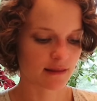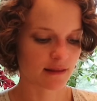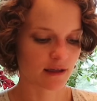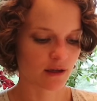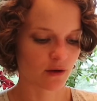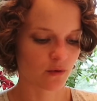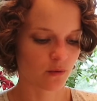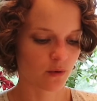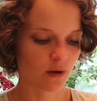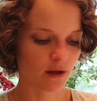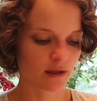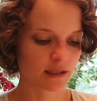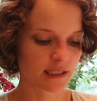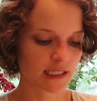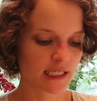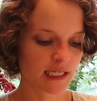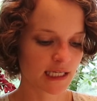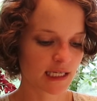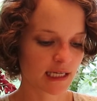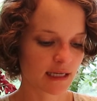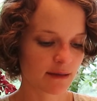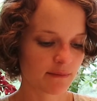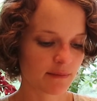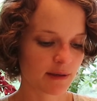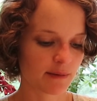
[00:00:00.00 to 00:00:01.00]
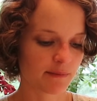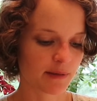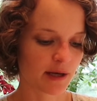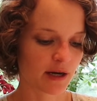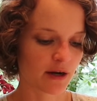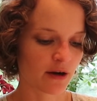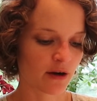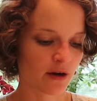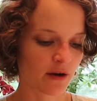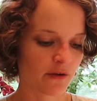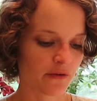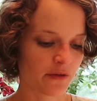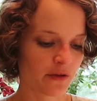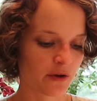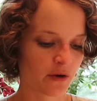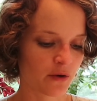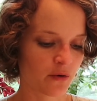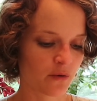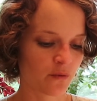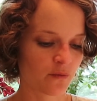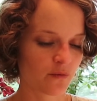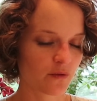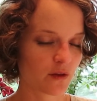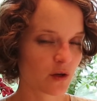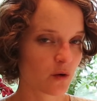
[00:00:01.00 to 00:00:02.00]
the quality can be better,
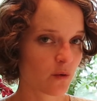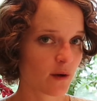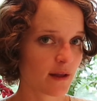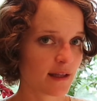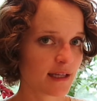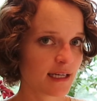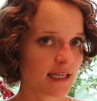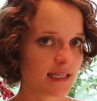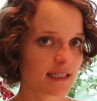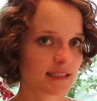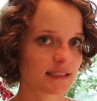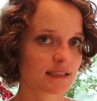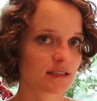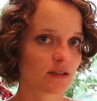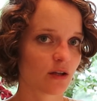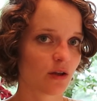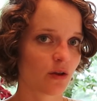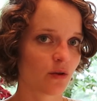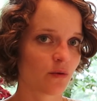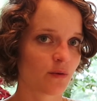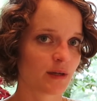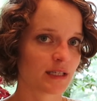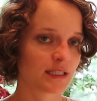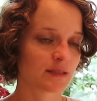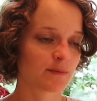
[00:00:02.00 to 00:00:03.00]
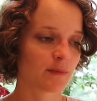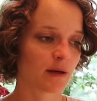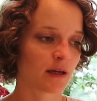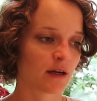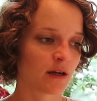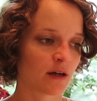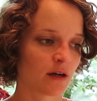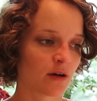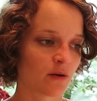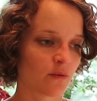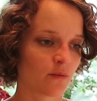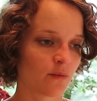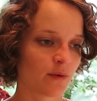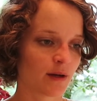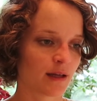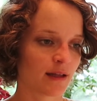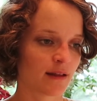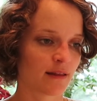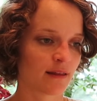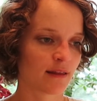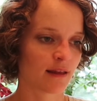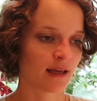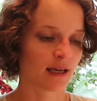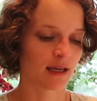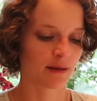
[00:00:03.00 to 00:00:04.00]
although the quality isn't always better
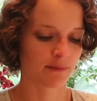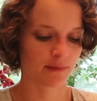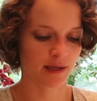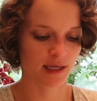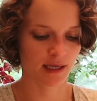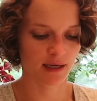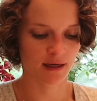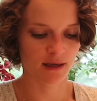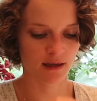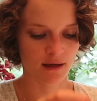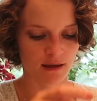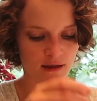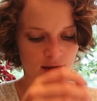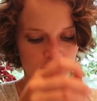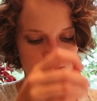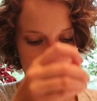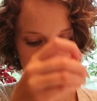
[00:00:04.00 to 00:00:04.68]
with handmade